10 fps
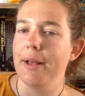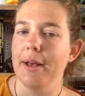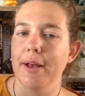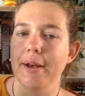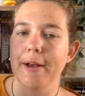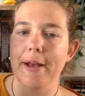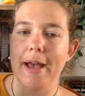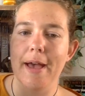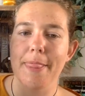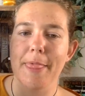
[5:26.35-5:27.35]
uh,
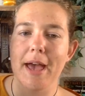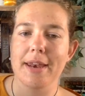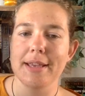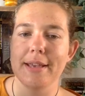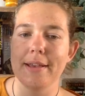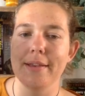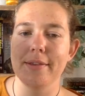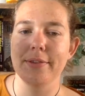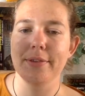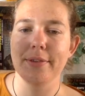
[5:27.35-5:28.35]
and that
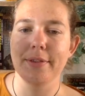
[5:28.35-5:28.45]
is